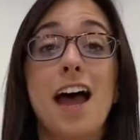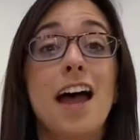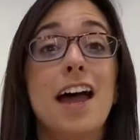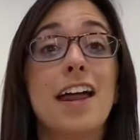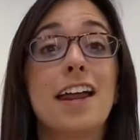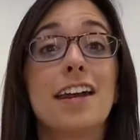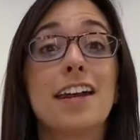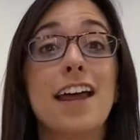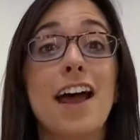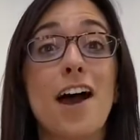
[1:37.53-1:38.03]

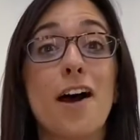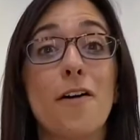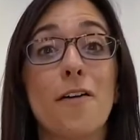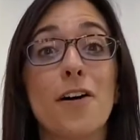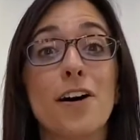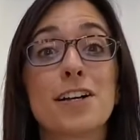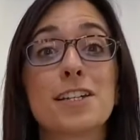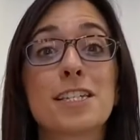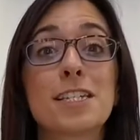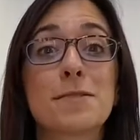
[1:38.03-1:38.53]
Now,
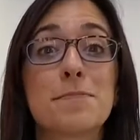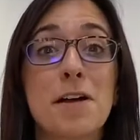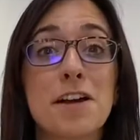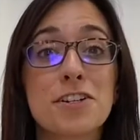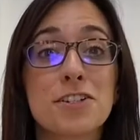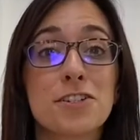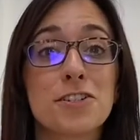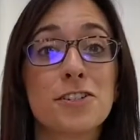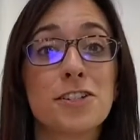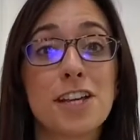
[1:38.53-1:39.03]
a
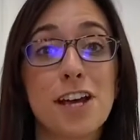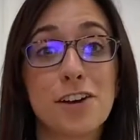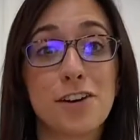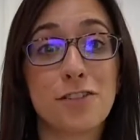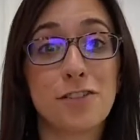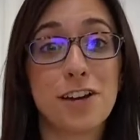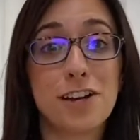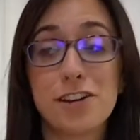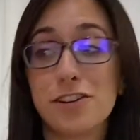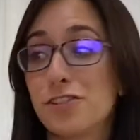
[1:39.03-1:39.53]
special
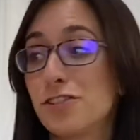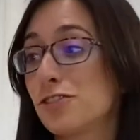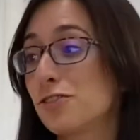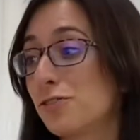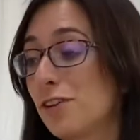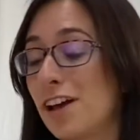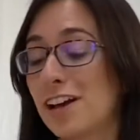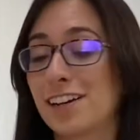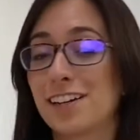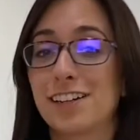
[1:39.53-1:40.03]
decorator
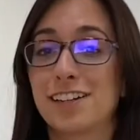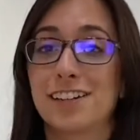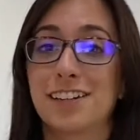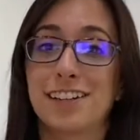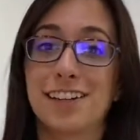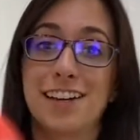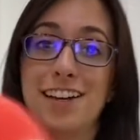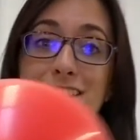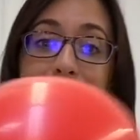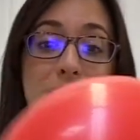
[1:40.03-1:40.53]
trick.
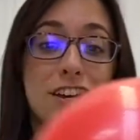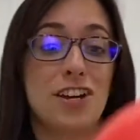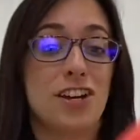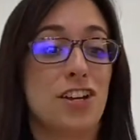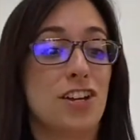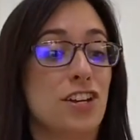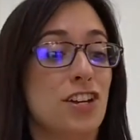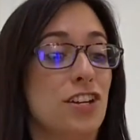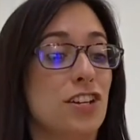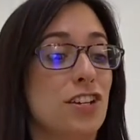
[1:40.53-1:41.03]

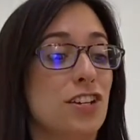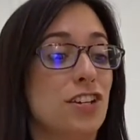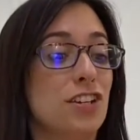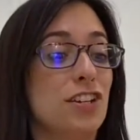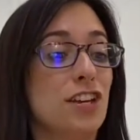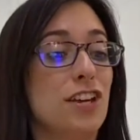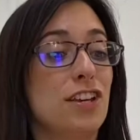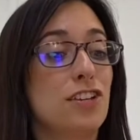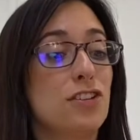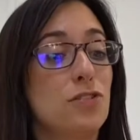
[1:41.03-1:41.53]

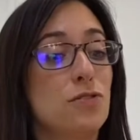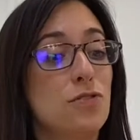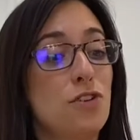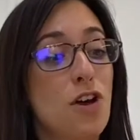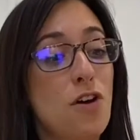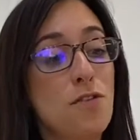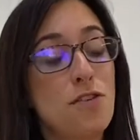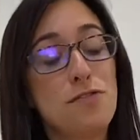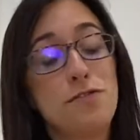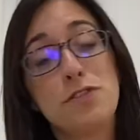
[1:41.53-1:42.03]
You
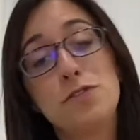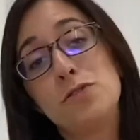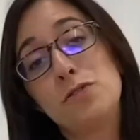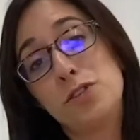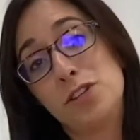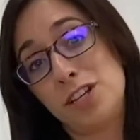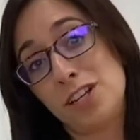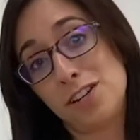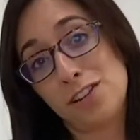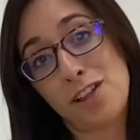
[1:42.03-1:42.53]
know, if you've
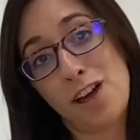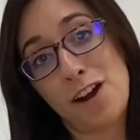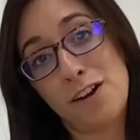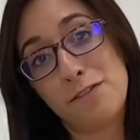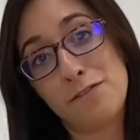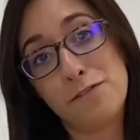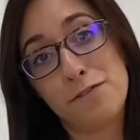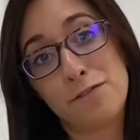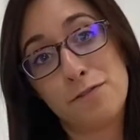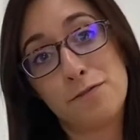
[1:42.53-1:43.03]
seen a lot
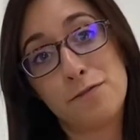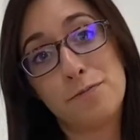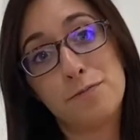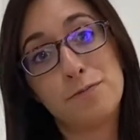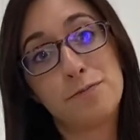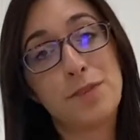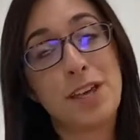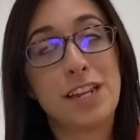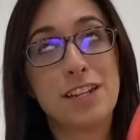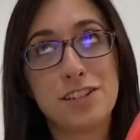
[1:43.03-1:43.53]
of
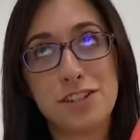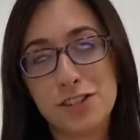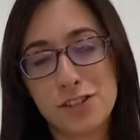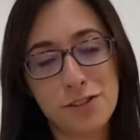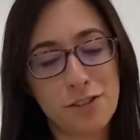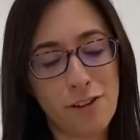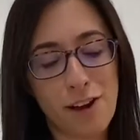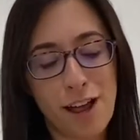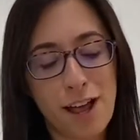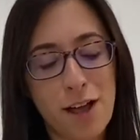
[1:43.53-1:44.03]

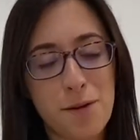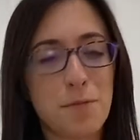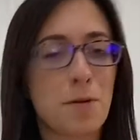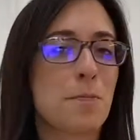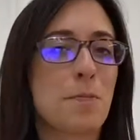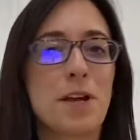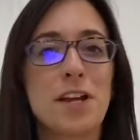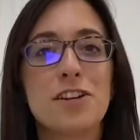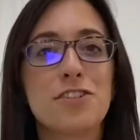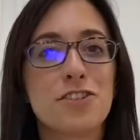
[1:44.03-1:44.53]
Instagram or
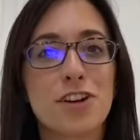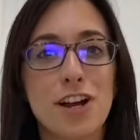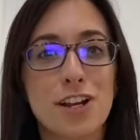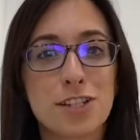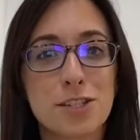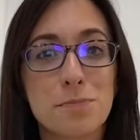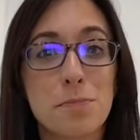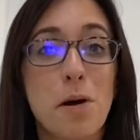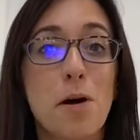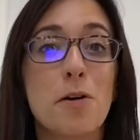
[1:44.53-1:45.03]

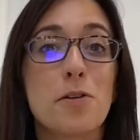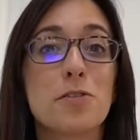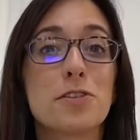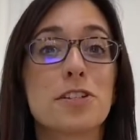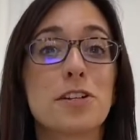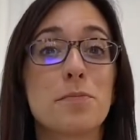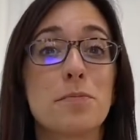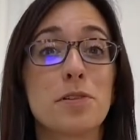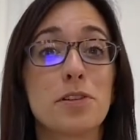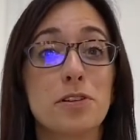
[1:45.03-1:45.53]
Pinterest posts
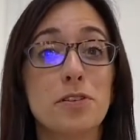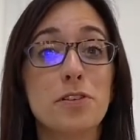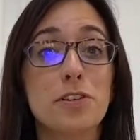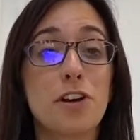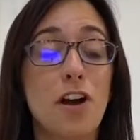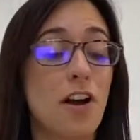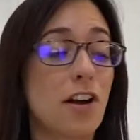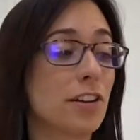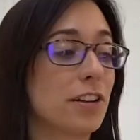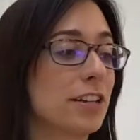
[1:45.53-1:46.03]
of balloon
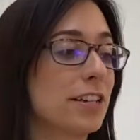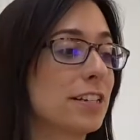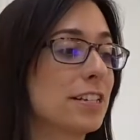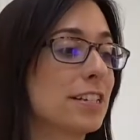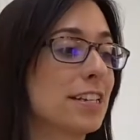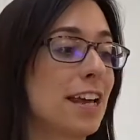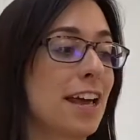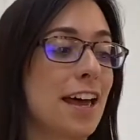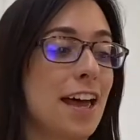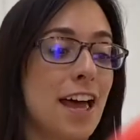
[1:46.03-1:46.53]
garlands,
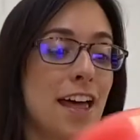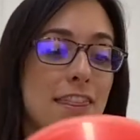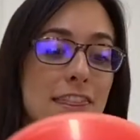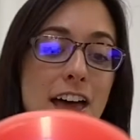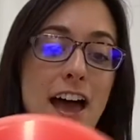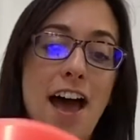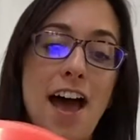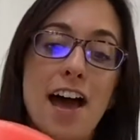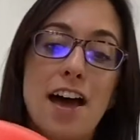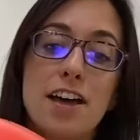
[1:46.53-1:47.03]

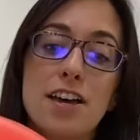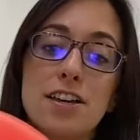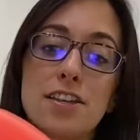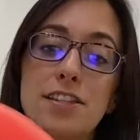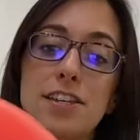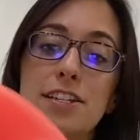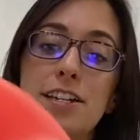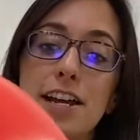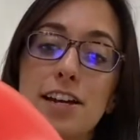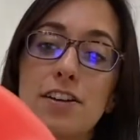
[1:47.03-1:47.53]
that
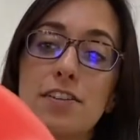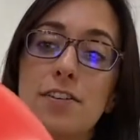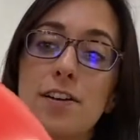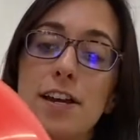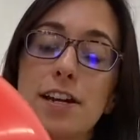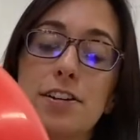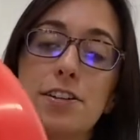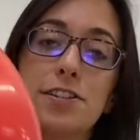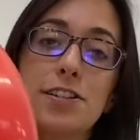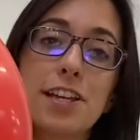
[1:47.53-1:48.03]
the
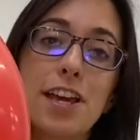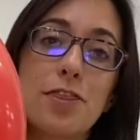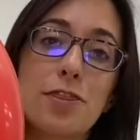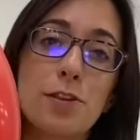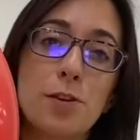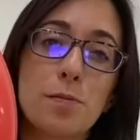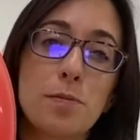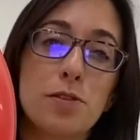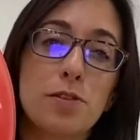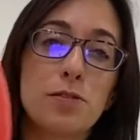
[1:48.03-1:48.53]
decorators get their
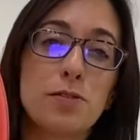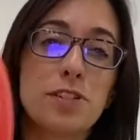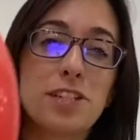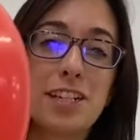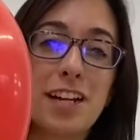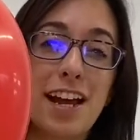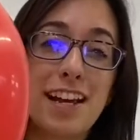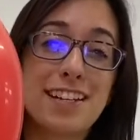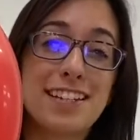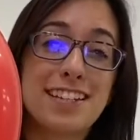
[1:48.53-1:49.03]
balloons
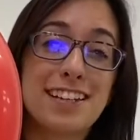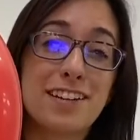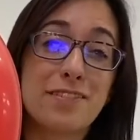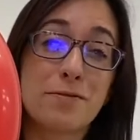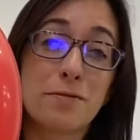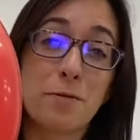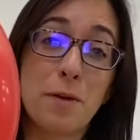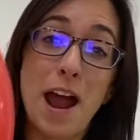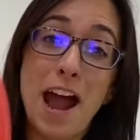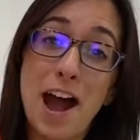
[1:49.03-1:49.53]
nice and
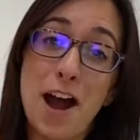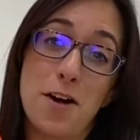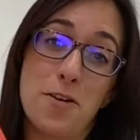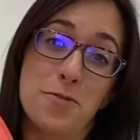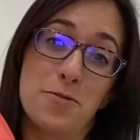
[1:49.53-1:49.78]
round.